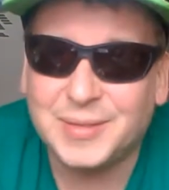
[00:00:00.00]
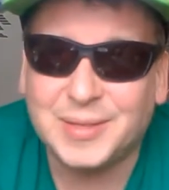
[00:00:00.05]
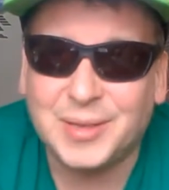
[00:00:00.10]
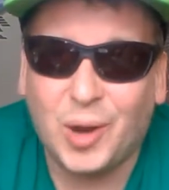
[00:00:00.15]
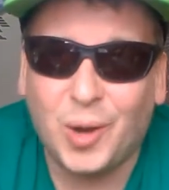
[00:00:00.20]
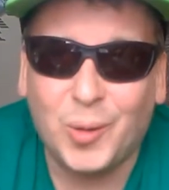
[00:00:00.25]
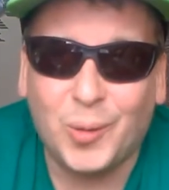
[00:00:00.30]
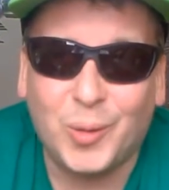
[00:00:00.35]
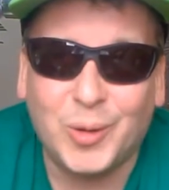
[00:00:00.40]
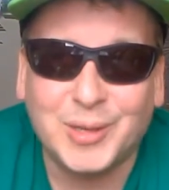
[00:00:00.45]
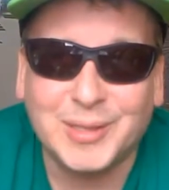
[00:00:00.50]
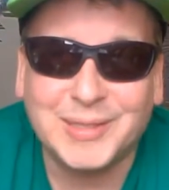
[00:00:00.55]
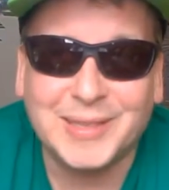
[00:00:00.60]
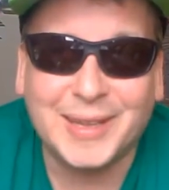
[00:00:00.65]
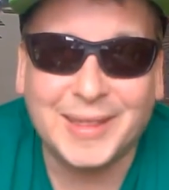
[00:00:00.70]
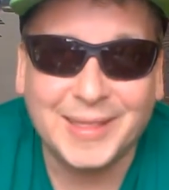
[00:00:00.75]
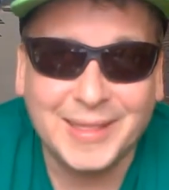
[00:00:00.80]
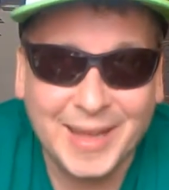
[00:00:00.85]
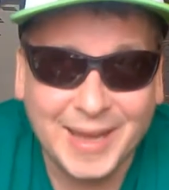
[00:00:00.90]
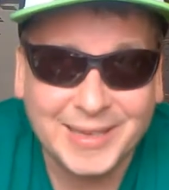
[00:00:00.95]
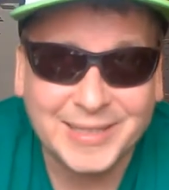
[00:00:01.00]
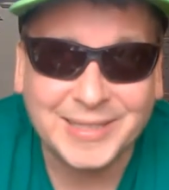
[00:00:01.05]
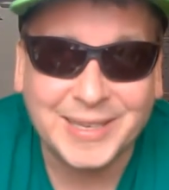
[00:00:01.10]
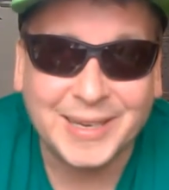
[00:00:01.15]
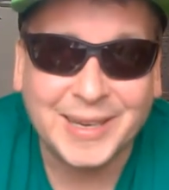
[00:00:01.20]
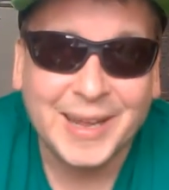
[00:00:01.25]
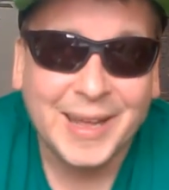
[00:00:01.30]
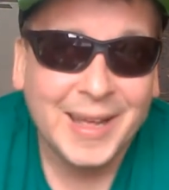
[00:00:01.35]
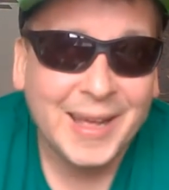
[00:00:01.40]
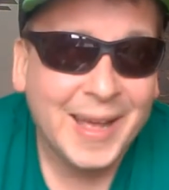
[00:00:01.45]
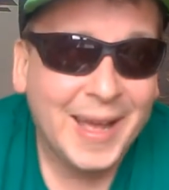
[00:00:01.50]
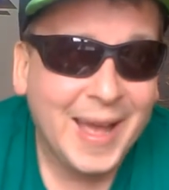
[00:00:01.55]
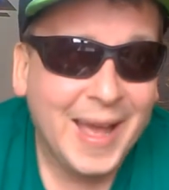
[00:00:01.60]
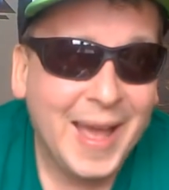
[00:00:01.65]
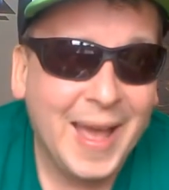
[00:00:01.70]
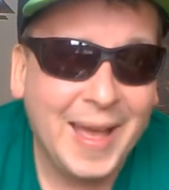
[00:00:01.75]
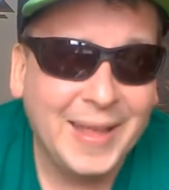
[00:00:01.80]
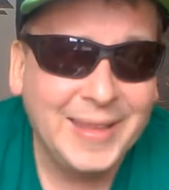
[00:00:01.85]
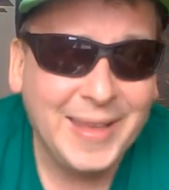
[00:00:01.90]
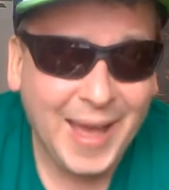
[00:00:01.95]
Star Wars collection.
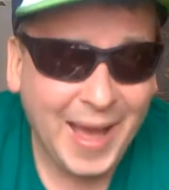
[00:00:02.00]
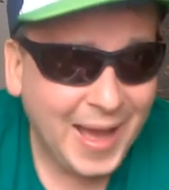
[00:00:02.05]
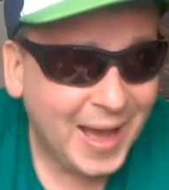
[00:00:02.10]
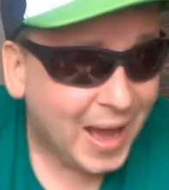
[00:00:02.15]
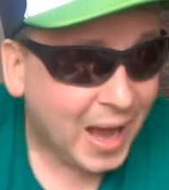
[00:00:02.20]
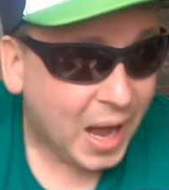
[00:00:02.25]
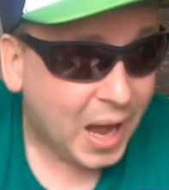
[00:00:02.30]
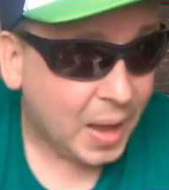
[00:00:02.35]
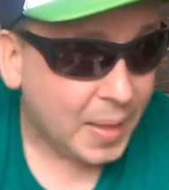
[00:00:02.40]
And yeah,